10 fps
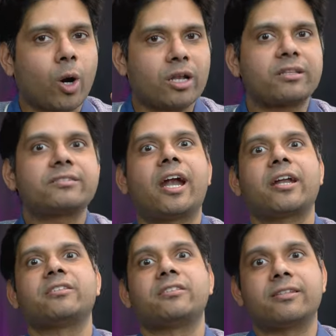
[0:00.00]
what are the
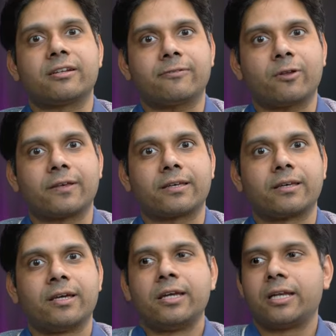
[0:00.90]
strategies they're following.
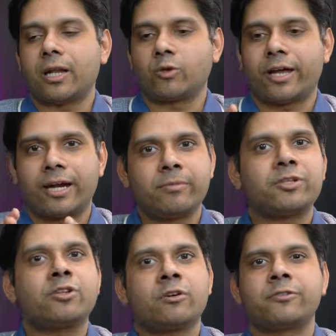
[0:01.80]
Now, the
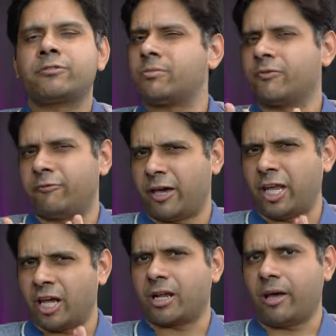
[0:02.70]
admission office will be
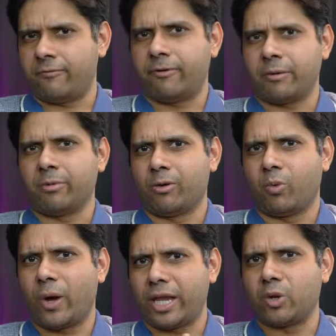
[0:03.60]
very uncomfortable
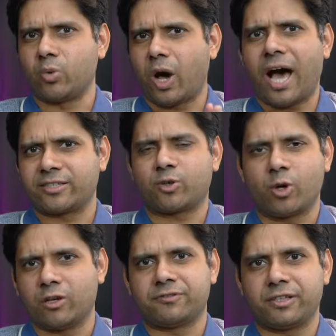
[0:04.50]
when you ask
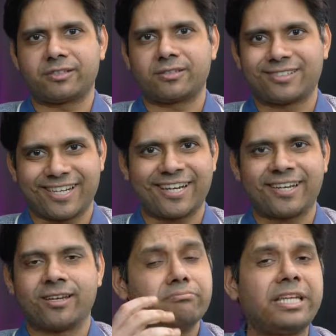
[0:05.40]
all of this, right?
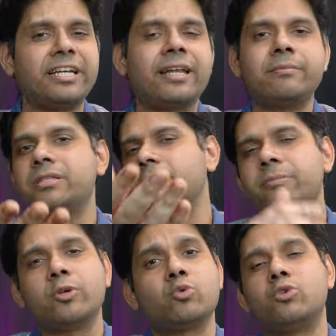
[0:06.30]
Many times they may
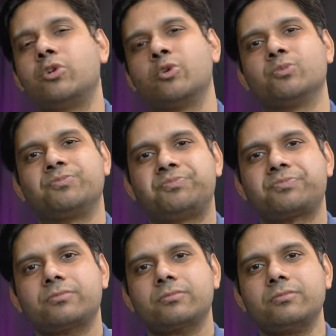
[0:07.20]
be rude to you.
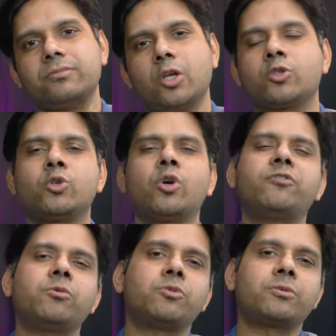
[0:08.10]
So you
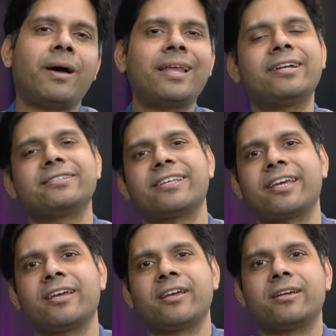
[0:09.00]
have to smile and say,